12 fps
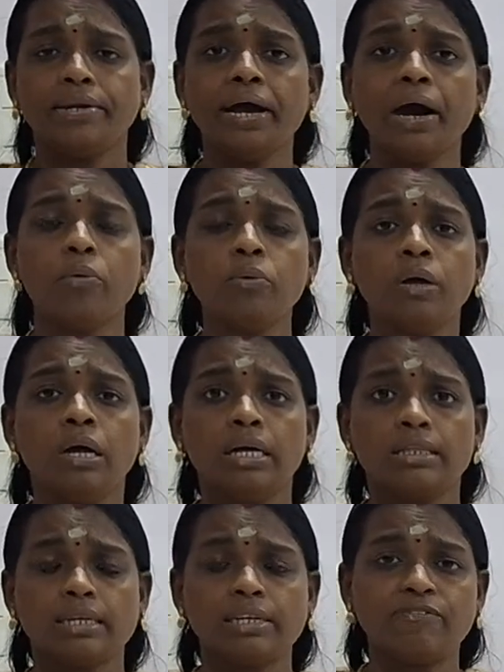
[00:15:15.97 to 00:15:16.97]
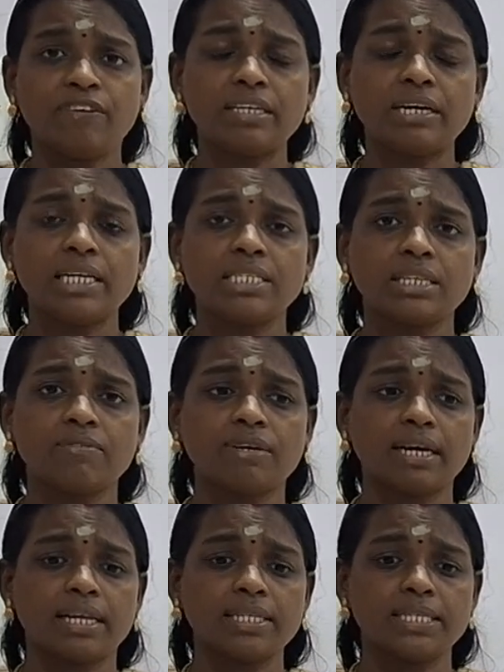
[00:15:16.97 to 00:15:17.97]
Now the different kinds of
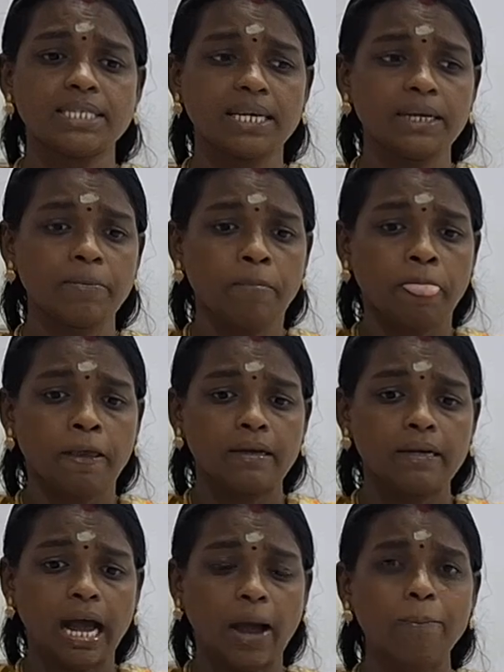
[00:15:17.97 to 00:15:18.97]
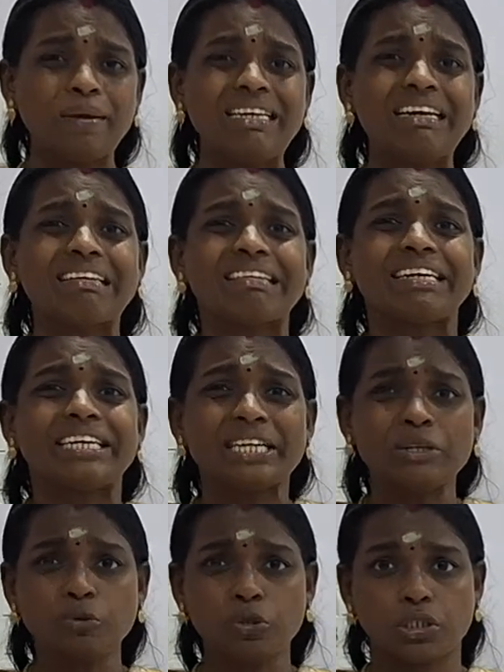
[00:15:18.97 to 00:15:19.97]
currency have been
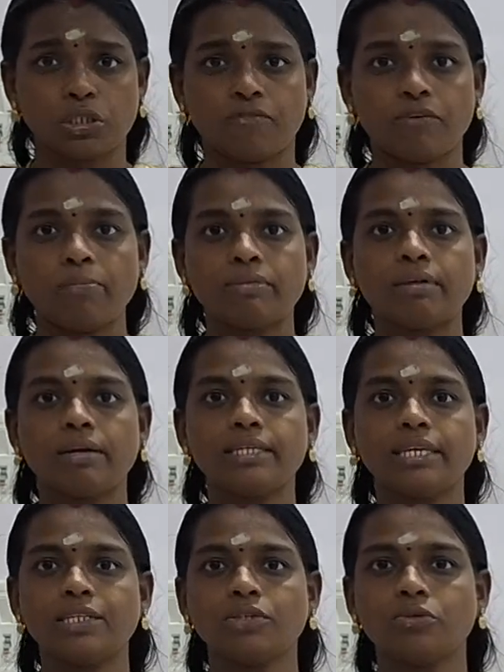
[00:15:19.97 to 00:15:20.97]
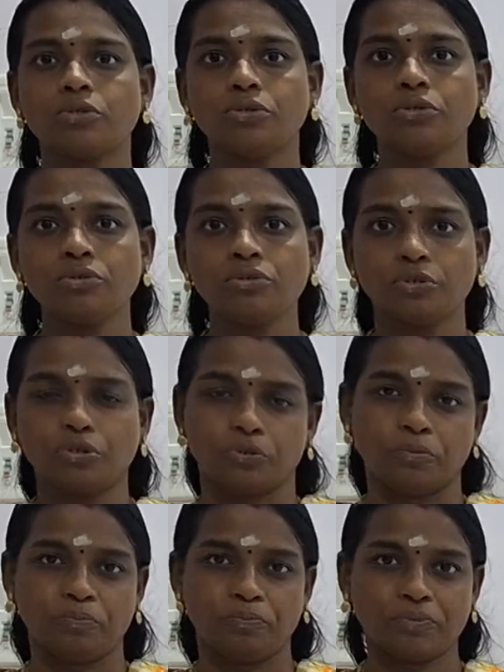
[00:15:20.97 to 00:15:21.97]
reduced from 32 to 2.
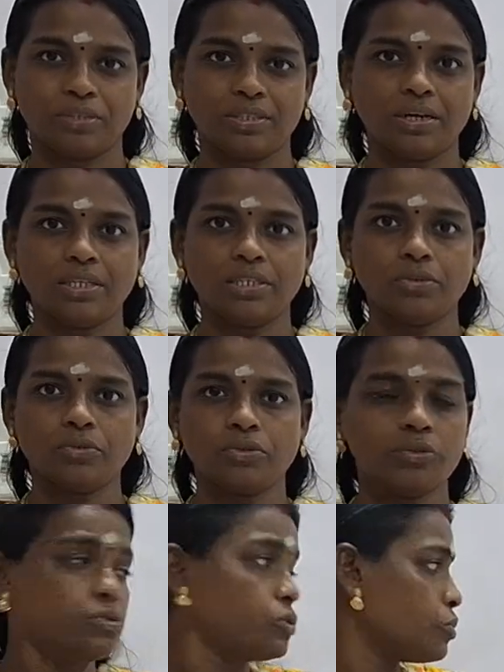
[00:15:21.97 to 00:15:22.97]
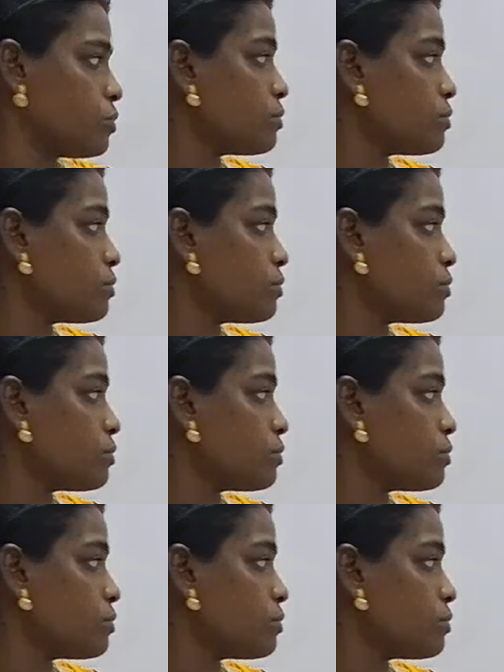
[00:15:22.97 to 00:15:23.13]
32 to 2.